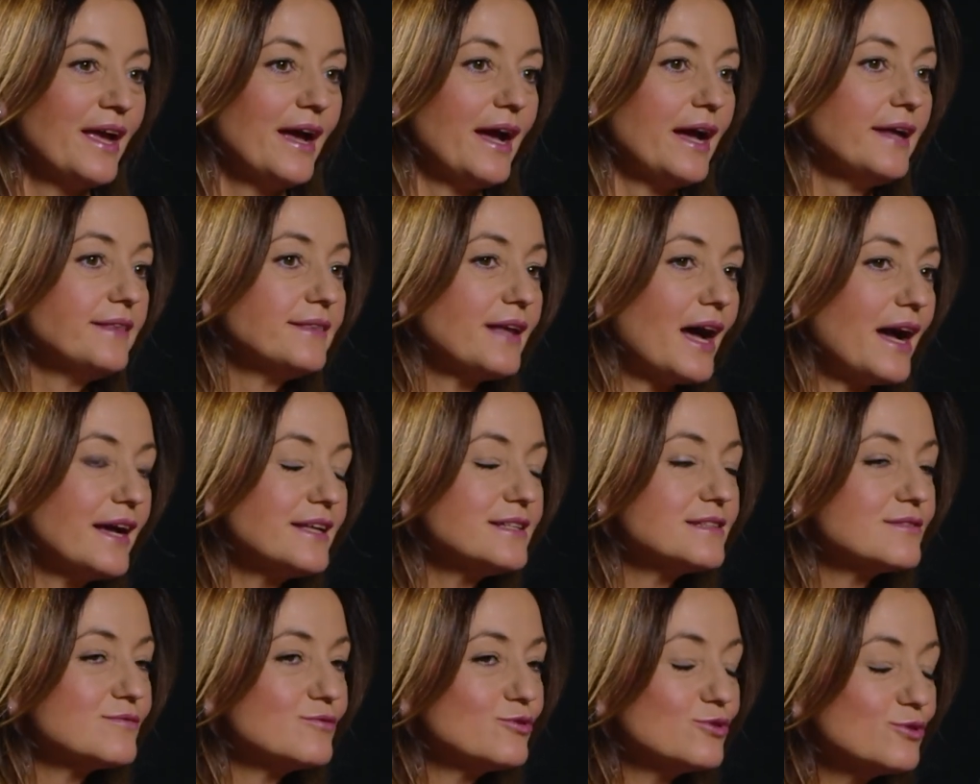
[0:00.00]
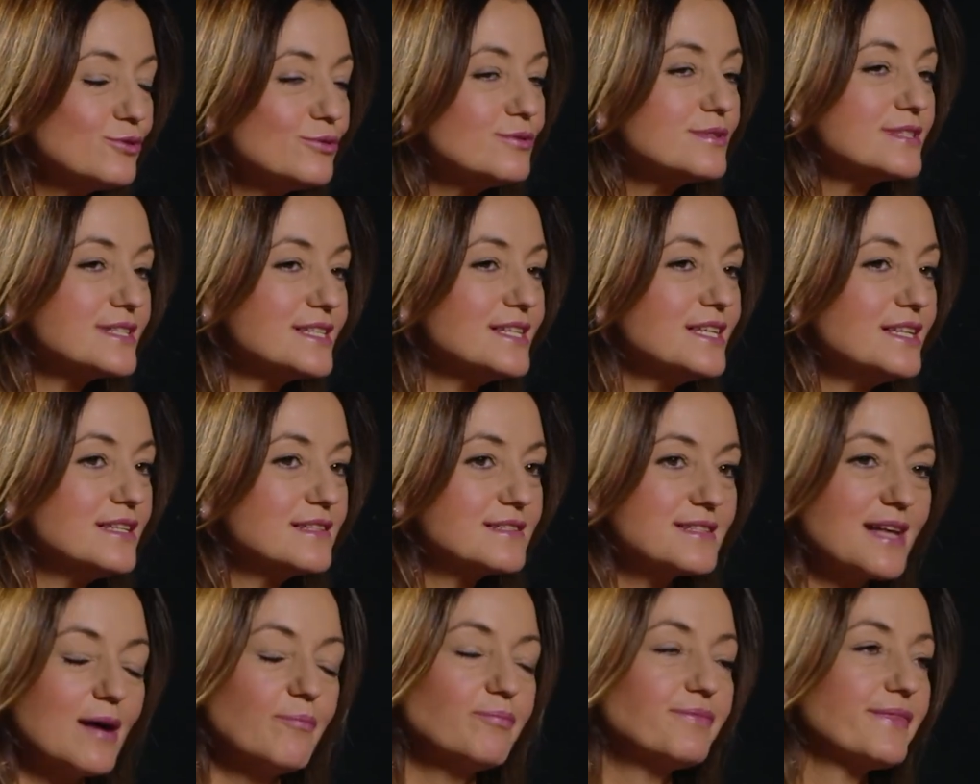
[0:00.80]
And I do see
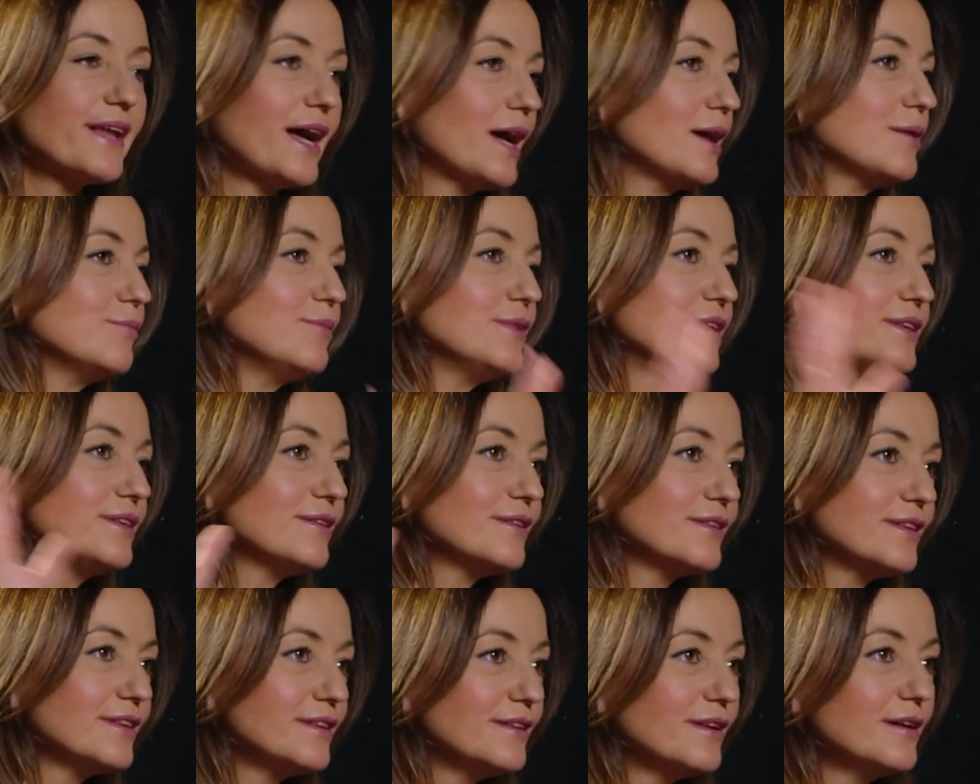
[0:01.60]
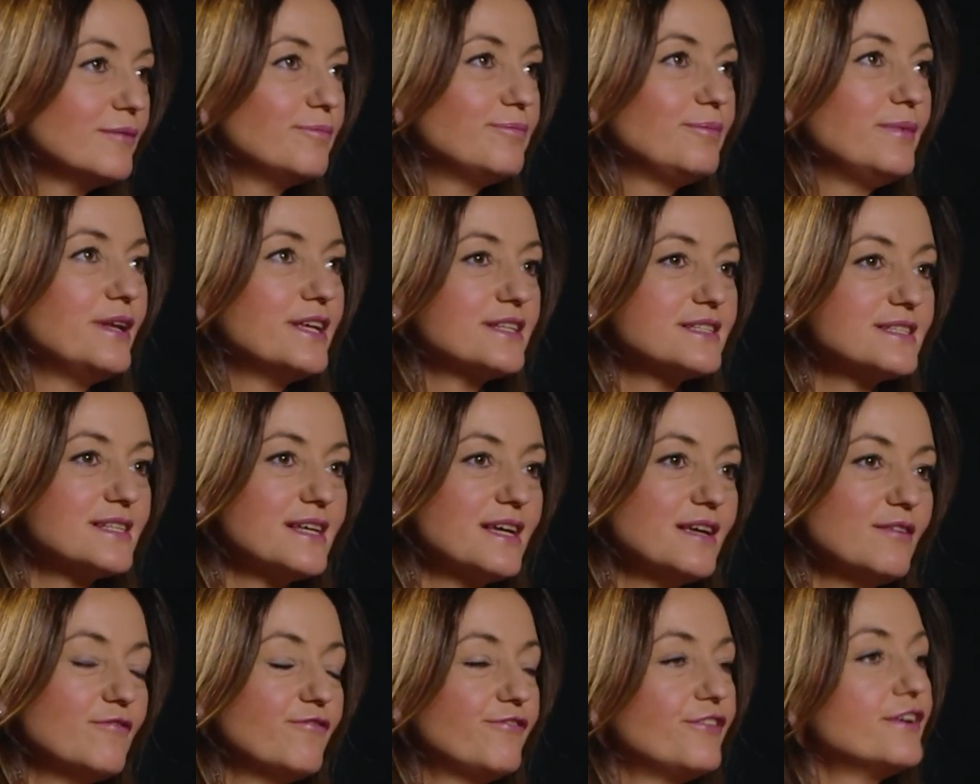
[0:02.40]
sometime in the, let's
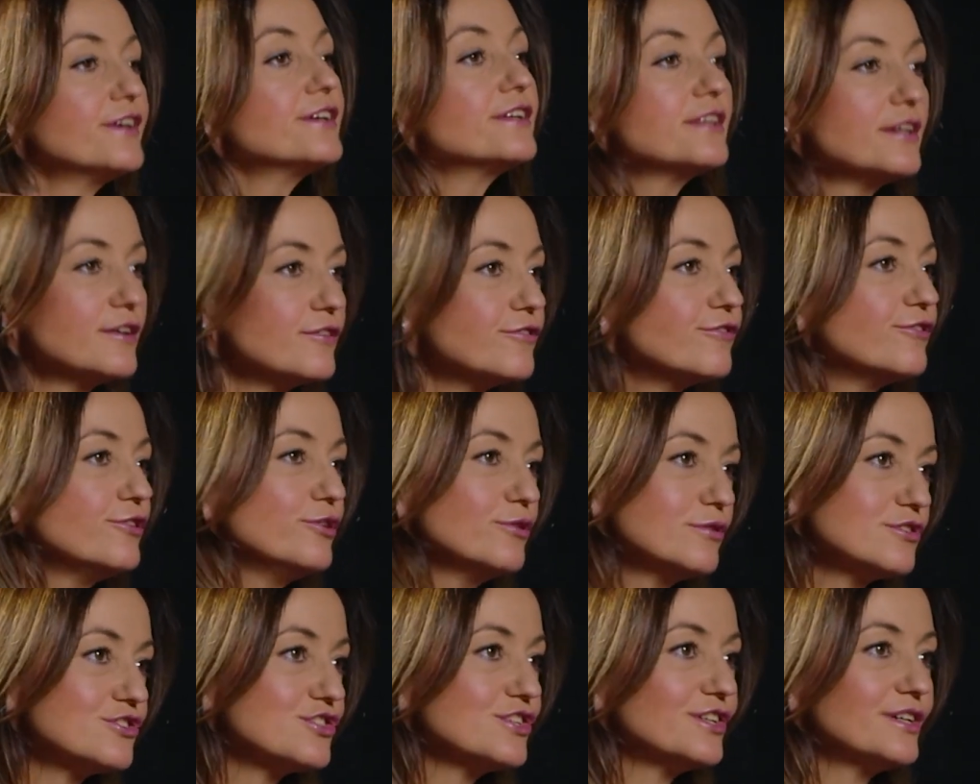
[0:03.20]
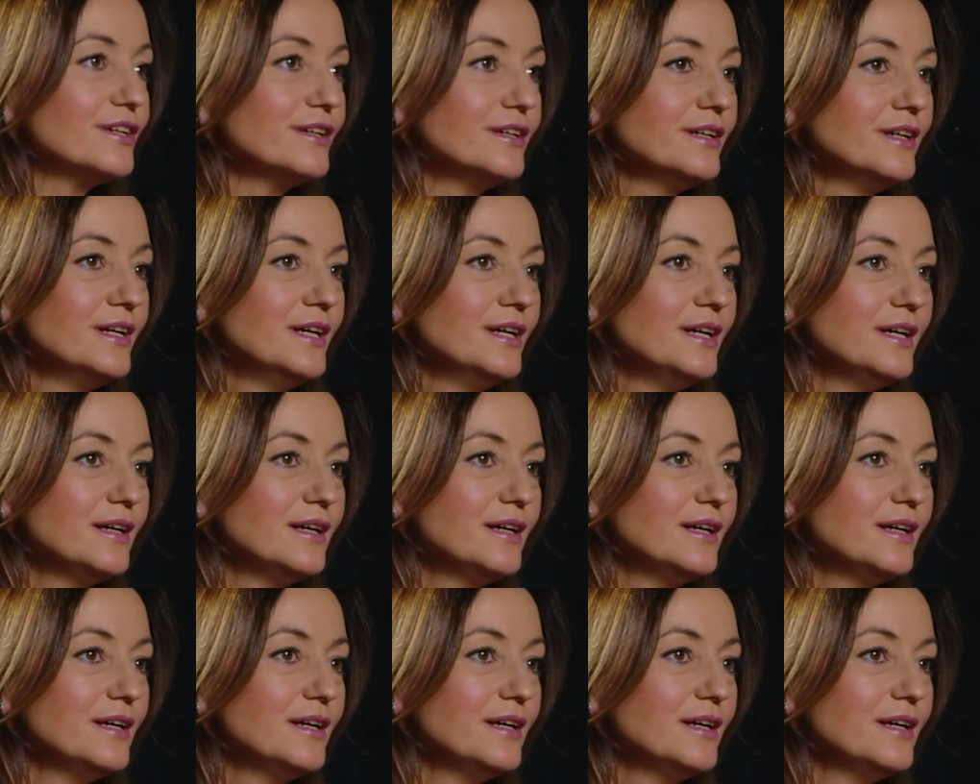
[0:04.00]
say, further future,